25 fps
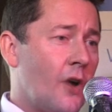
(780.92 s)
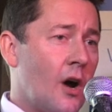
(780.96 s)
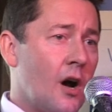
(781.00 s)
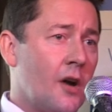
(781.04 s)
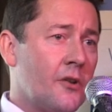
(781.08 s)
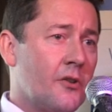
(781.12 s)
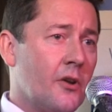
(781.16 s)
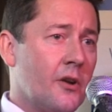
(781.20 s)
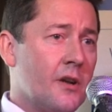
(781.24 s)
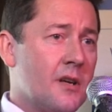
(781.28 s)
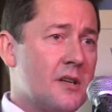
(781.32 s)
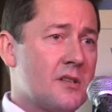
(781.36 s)

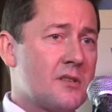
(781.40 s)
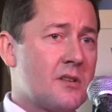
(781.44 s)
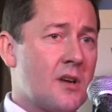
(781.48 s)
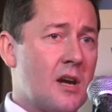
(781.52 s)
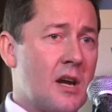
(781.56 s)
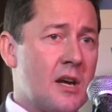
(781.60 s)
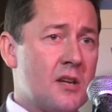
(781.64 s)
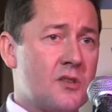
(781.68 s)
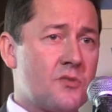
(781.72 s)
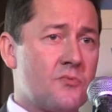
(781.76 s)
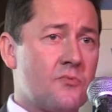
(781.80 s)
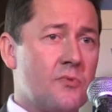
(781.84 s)
started,
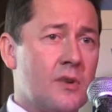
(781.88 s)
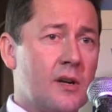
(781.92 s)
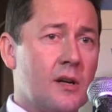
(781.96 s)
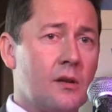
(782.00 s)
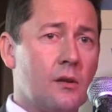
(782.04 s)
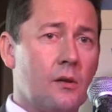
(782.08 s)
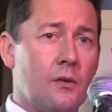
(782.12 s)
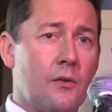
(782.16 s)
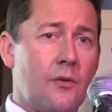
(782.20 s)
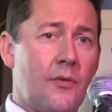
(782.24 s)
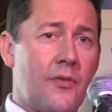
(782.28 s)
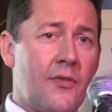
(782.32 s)
its
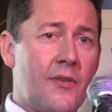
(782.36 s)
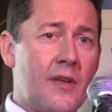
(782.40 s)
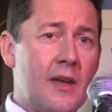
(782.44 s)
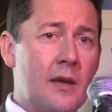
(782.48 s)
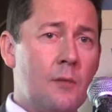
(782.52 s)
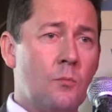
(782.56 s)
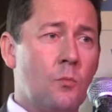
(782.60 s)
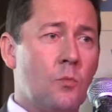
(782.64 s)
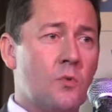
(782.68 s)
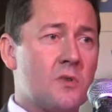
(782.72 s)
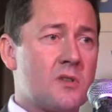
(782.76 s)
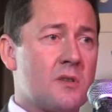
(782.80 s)
real
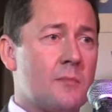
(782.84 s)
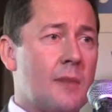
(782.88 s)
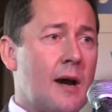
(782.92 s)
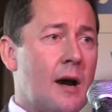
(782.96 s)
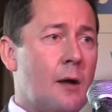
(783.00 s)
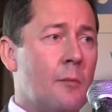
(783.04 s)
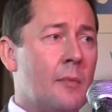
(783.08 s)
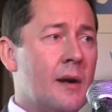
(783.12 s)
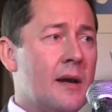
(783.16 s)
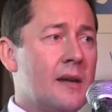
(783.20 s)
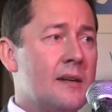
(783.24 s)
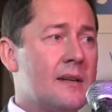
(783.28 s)
theme was
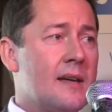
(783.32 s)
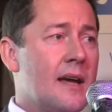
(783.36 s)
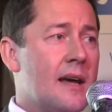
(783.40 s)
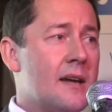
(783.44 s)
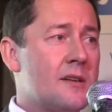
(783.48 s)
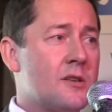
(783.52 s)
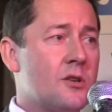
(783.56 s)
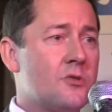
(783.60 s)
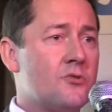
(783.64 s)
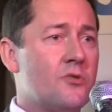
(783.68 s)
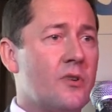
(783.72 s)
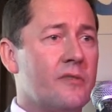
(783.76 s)
about being
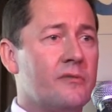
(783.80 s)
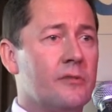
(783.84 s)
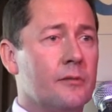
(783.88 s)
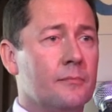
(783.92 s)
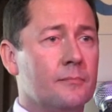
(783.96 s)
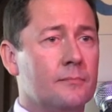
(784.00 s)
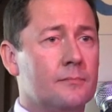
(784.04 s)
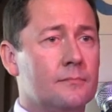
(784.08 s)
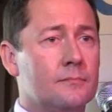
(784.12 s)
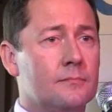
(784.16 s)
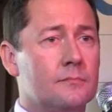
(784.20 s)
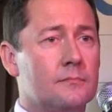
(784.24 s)

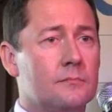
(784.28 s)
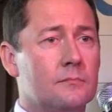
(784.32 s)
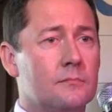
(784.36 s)
data-driven.